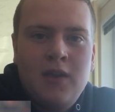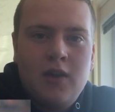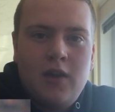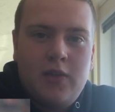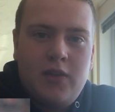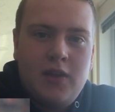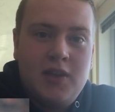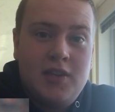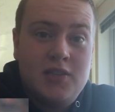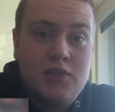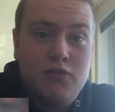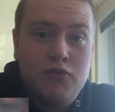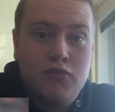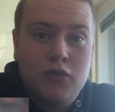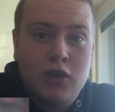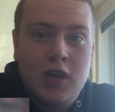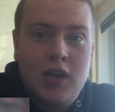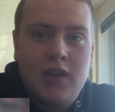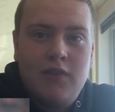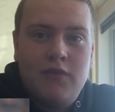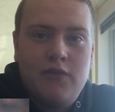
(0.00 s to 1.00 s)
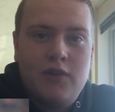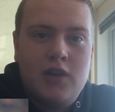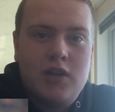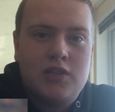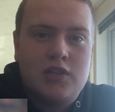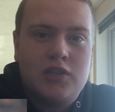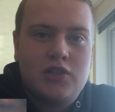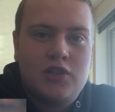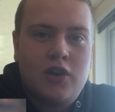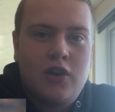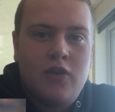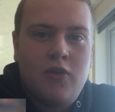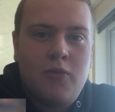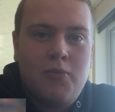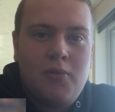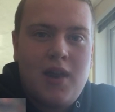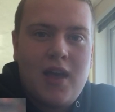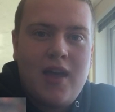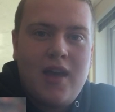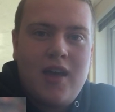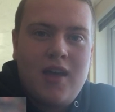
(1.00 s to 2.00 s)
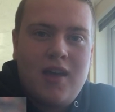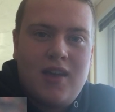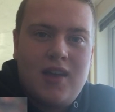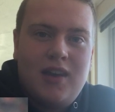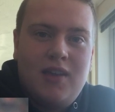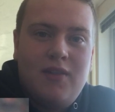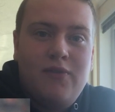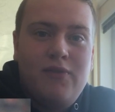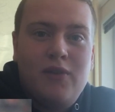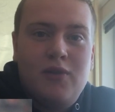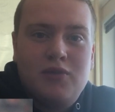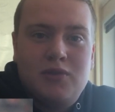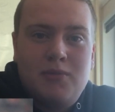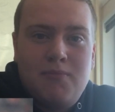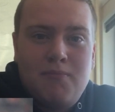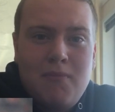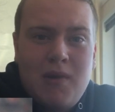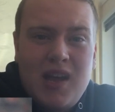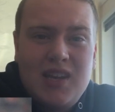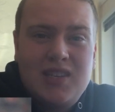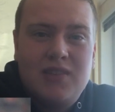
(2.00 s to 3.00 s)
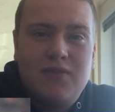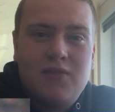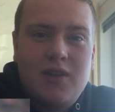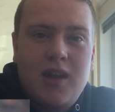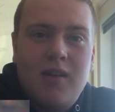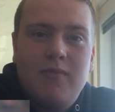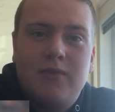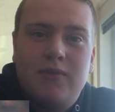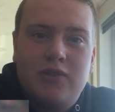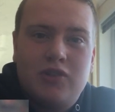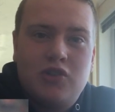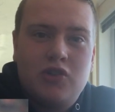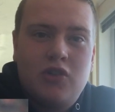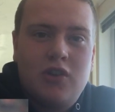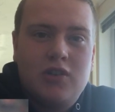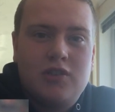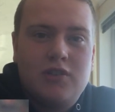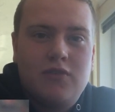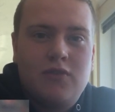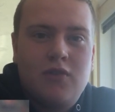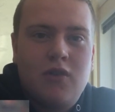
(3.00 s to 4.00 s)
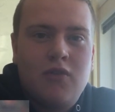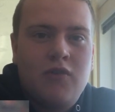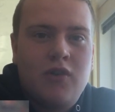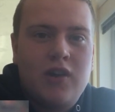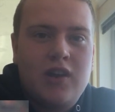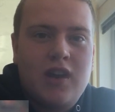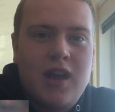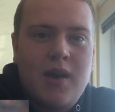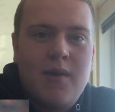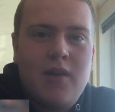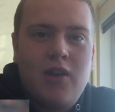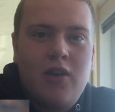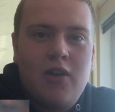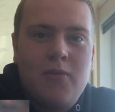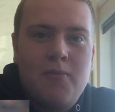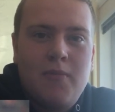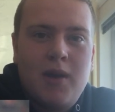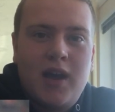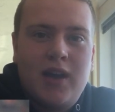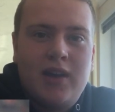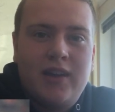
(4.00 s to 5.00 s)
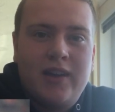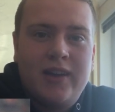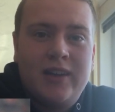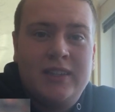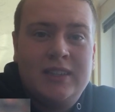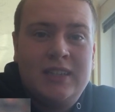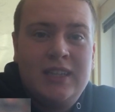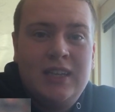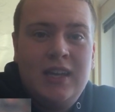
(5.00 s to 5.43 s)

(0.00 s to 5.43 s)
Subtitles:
I think he's a really versatile player, and he fills a massive gap that the Giants have got right now at linebacker.